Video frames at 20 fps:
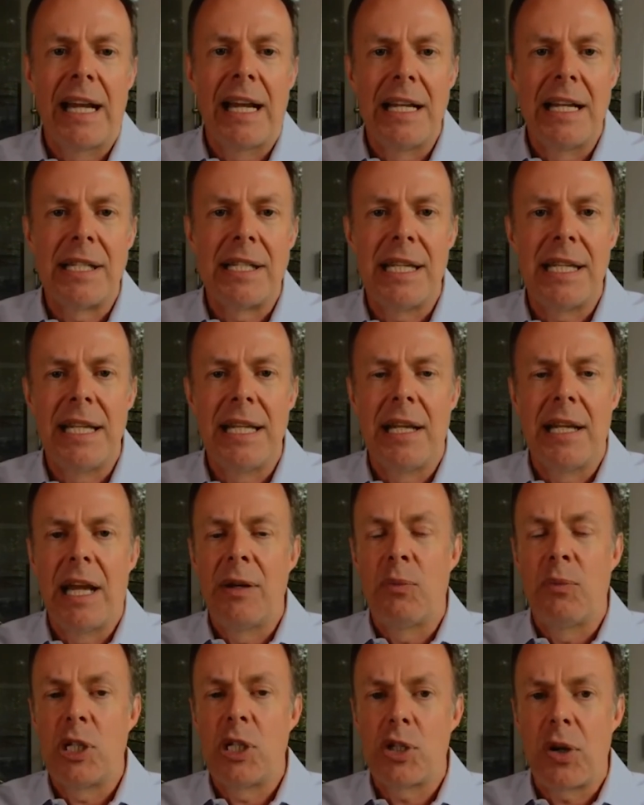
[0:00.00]

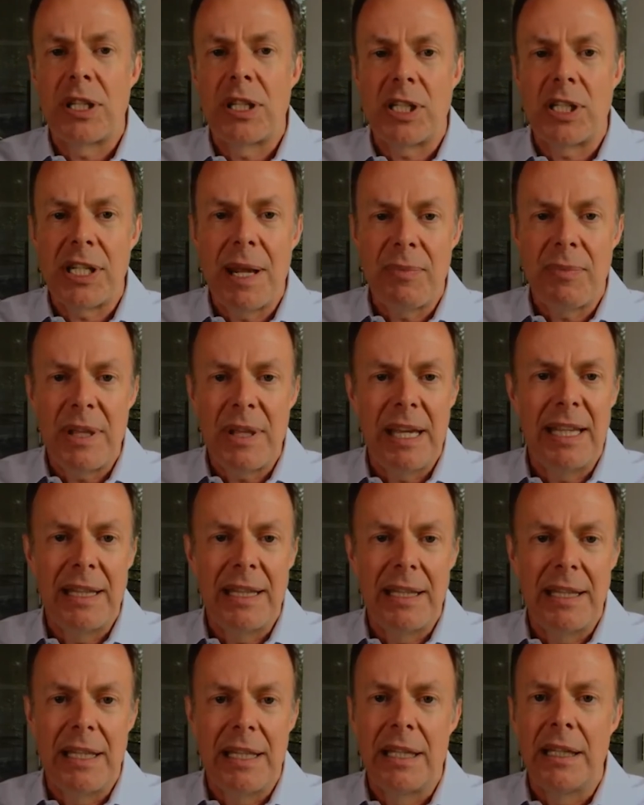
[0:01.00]
and we saw the same thing
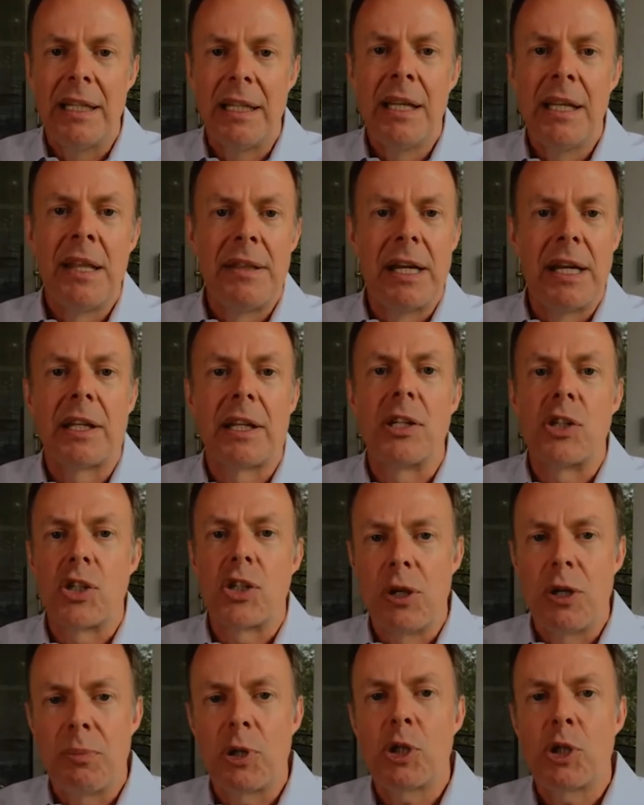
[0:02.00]
in the
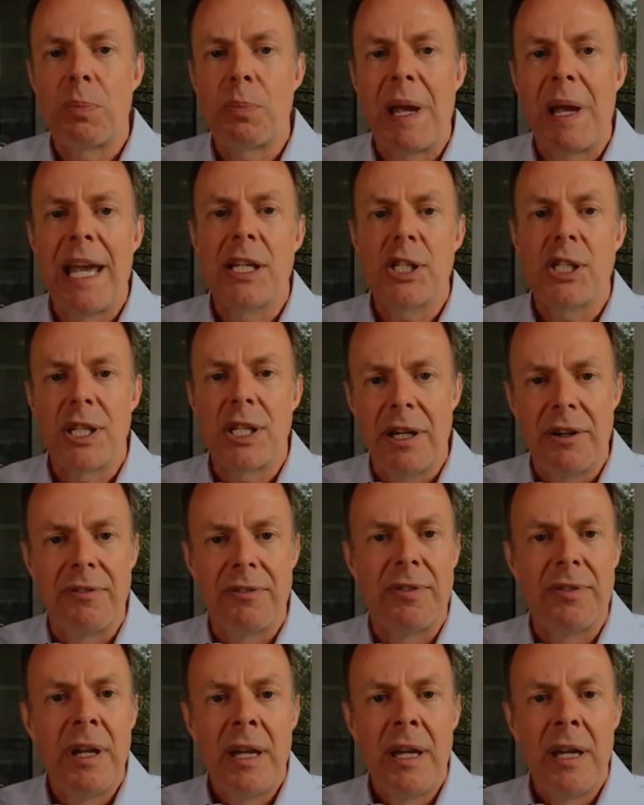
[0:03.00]
consumer space of,